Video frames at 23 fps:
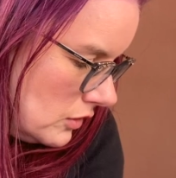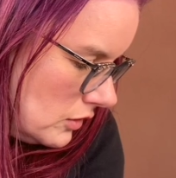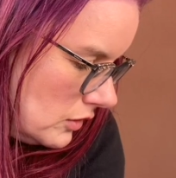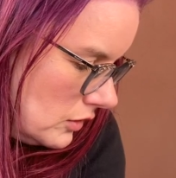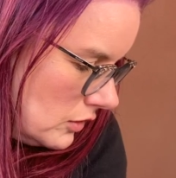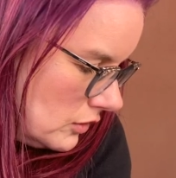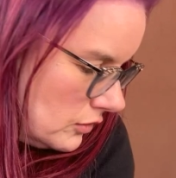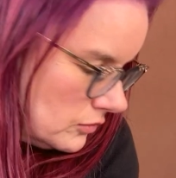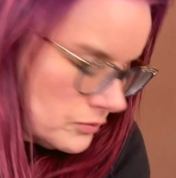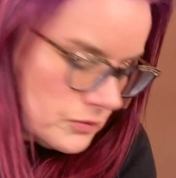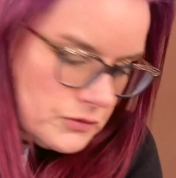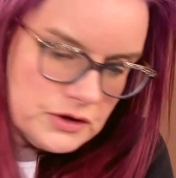
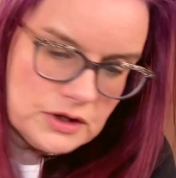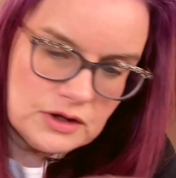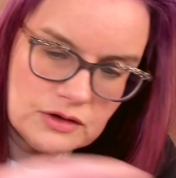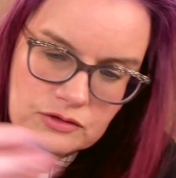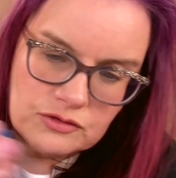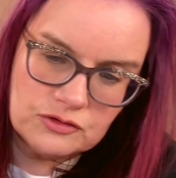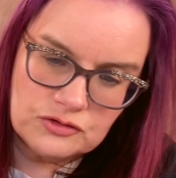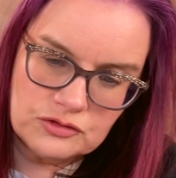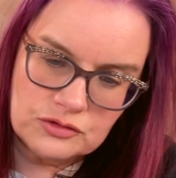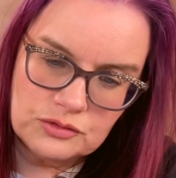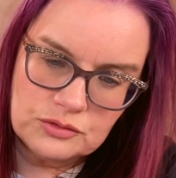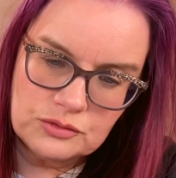Oh, the
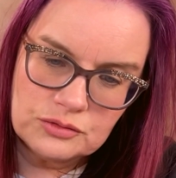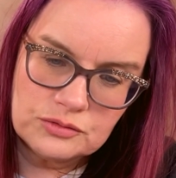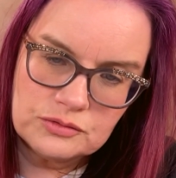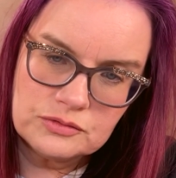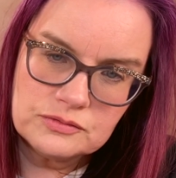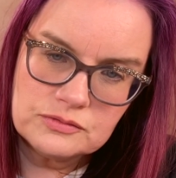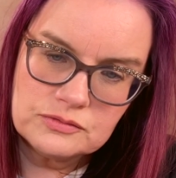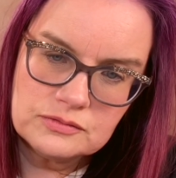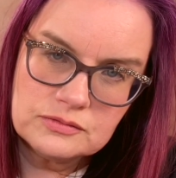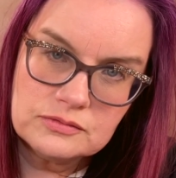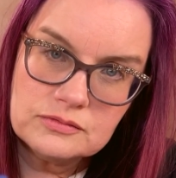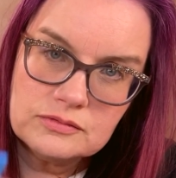other 2
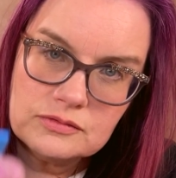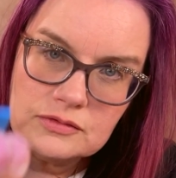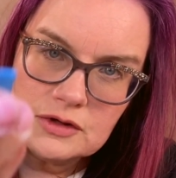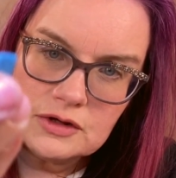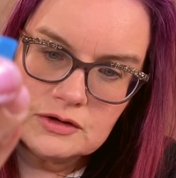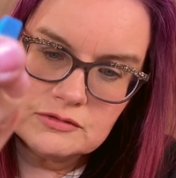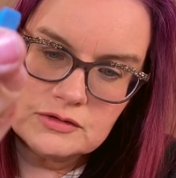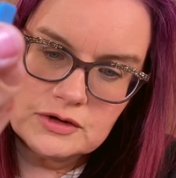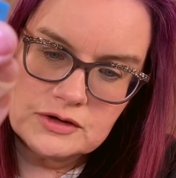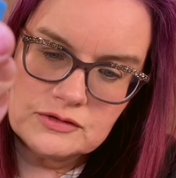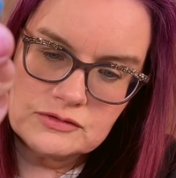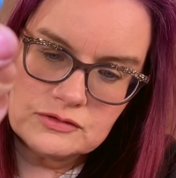
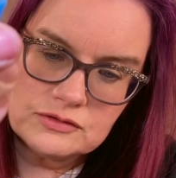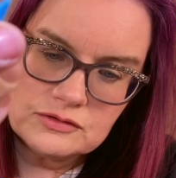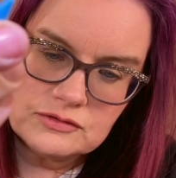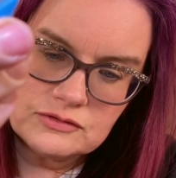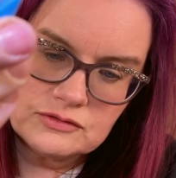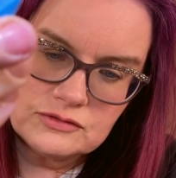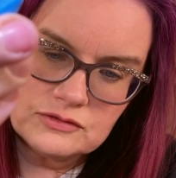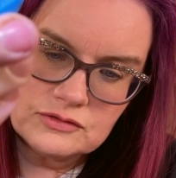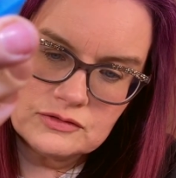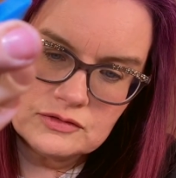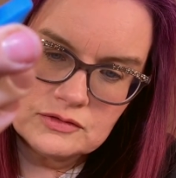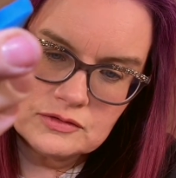
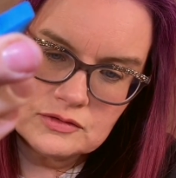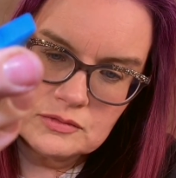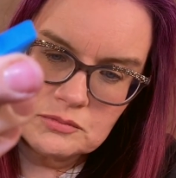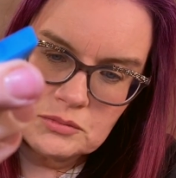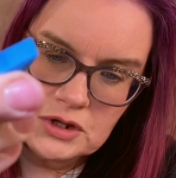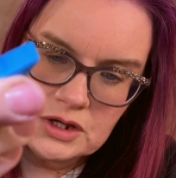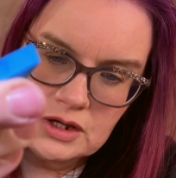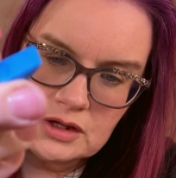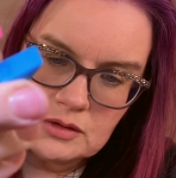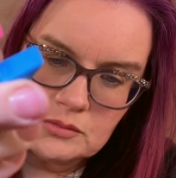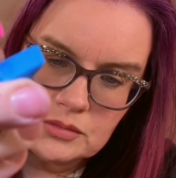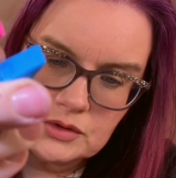erasers, pink and